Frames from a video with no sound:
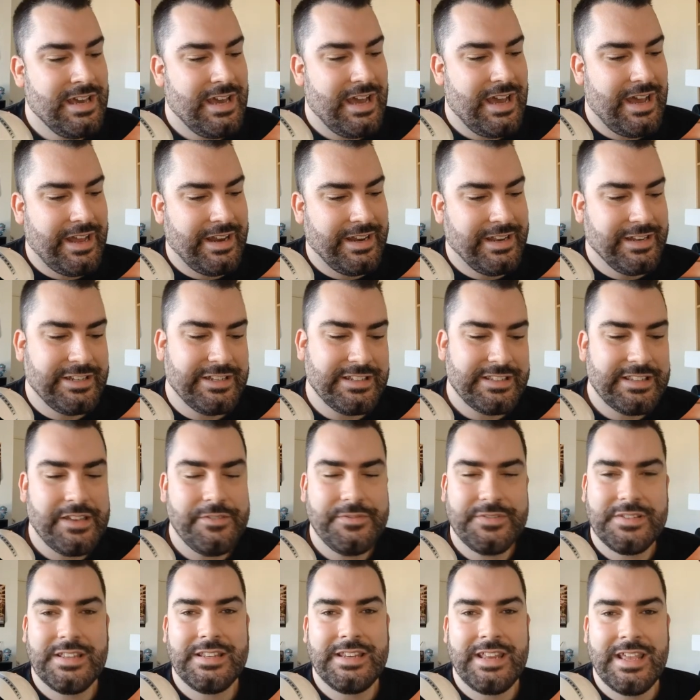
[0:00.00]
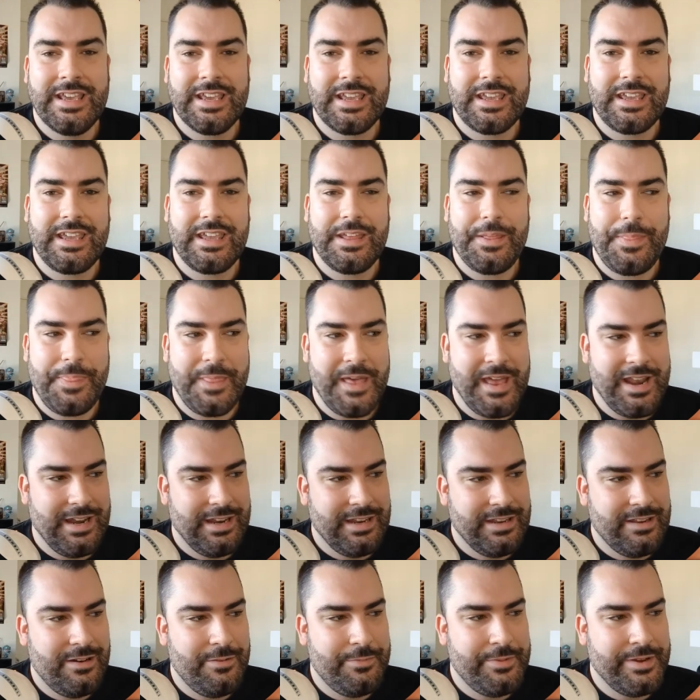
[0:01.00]
and it just gives the deck that
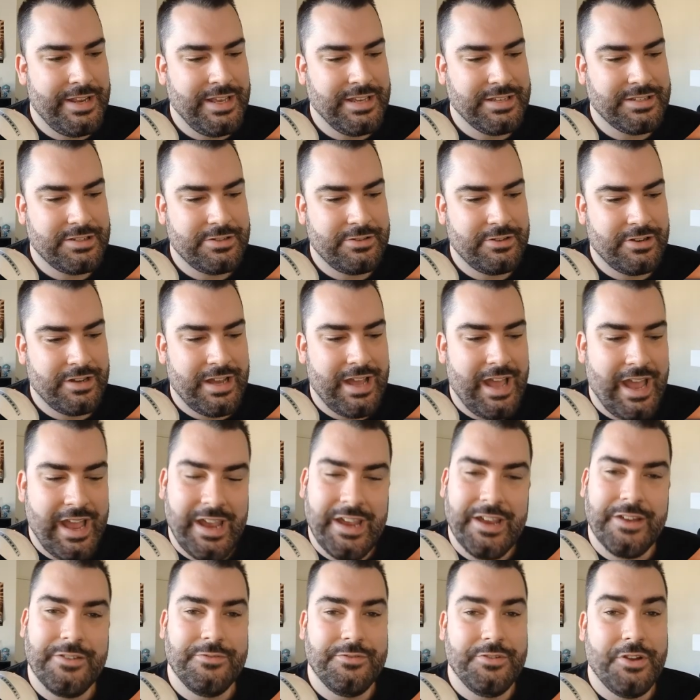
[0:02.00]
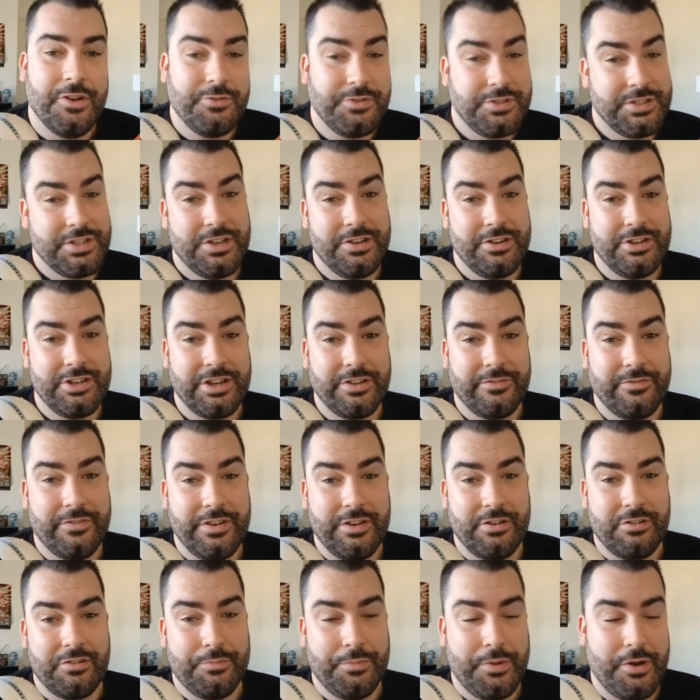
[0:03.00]
little bit extra, hey, no searching for
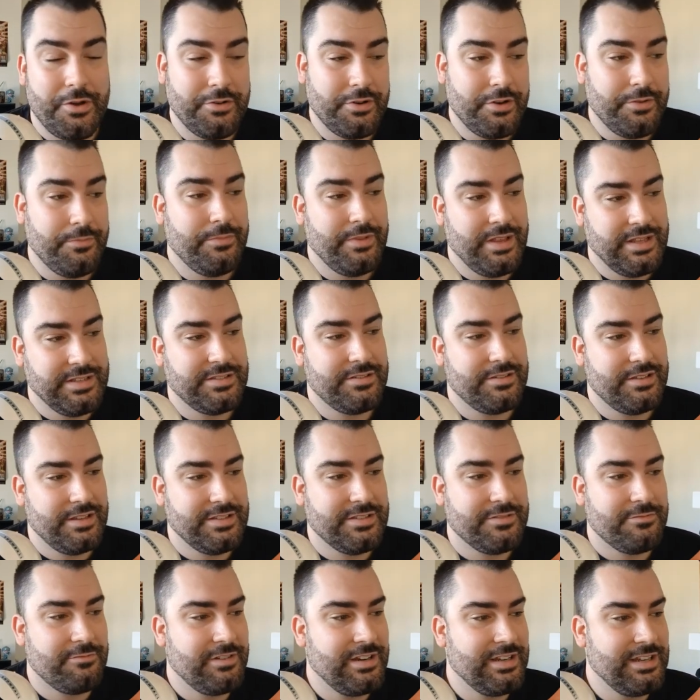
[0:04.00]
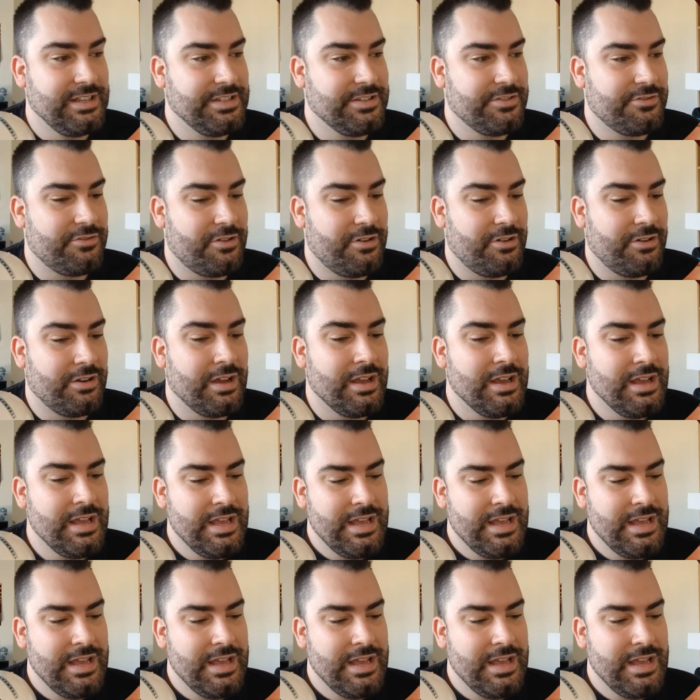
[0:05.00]
your opponent. It's really strong.